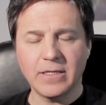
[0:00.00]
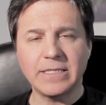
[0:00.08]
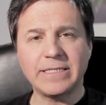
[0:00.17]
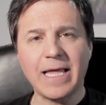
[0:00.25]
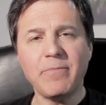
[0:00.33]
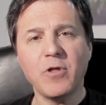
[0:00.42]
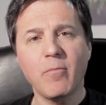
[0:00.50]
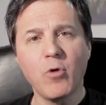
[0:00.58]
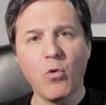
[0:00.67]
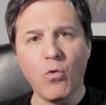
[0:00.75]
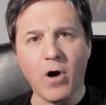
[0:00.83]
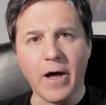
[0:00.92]
Step
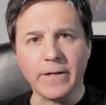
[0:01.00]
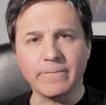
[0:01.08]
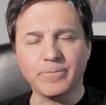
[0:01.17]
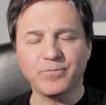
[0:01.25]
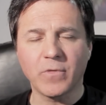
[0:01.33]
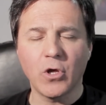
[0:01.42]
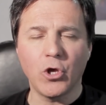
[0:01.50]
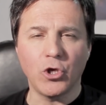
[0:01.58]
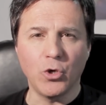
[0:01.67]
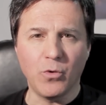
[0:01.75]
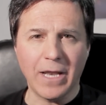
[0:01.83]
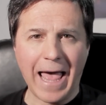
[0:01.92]
number one,
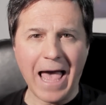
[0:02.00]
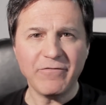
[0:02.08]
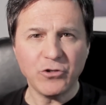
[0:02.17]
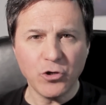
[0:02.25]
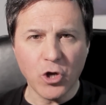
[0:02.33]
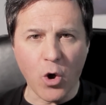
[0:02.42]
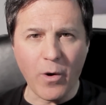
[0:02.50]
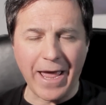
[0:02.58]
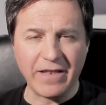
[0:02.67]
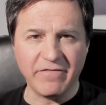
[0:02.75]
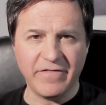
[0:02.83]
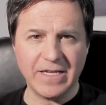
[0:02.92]
you will have to go
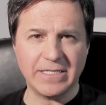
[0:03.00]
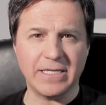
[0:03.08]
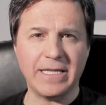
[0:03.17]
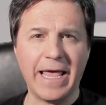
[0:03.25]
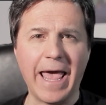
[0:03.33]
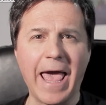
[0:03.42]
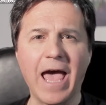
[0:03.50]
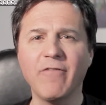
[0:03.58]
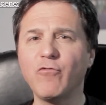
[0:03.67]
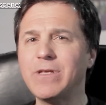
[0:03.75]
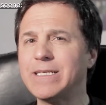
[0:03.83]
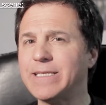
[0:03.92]
and visit
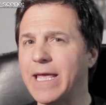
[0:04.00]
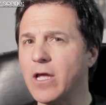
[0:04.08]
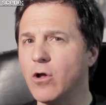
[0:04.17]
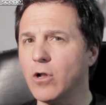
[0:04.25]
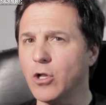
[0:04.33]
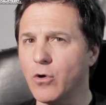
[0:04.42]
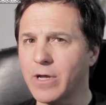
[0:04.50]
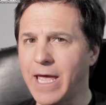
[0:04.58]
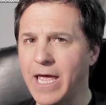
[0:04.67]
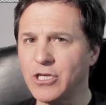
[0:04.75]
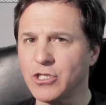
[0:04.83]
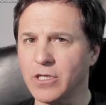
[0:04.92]
every single
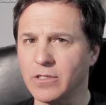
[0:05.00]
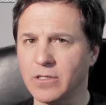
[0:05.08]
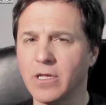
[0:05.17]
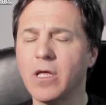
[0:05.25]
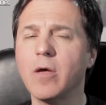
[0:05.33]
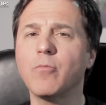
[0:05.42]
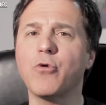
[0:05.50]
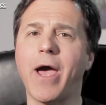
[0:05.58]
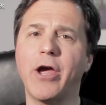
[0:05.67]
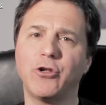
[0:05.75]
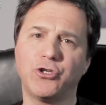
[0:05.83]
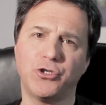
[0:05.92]
location
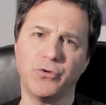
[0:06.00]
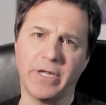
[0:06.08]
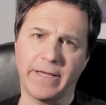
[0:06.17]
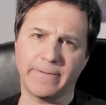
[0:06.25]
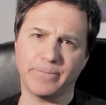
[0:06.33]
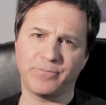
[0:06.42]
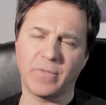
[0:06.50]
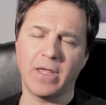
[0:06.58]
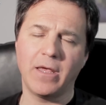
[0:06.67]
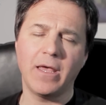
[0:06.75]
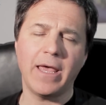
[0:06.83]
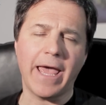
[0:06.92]
prior to shooting
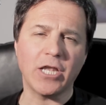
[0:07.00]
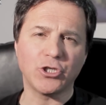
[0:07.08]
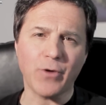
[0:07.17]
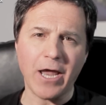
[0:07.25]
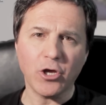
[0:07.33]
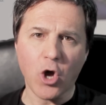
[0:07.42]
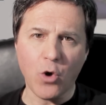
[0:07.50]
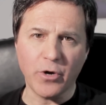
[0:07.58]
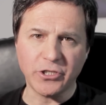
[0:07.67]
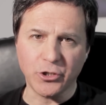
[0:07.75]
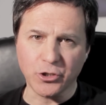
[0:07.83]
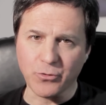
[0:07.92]
and try to go
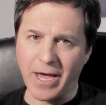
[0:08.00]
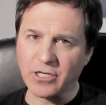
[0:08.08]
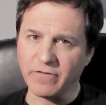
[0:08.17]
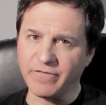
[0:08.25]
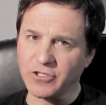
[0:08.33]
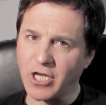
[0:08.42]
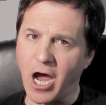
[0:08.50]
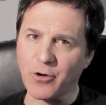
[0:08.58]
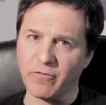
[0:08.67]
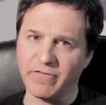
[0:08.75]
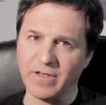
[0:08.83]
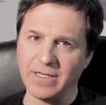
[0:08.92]
with your director of
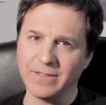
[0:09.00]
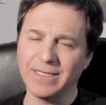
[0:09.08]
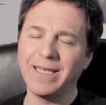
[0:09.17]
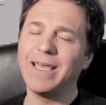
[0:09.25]
photography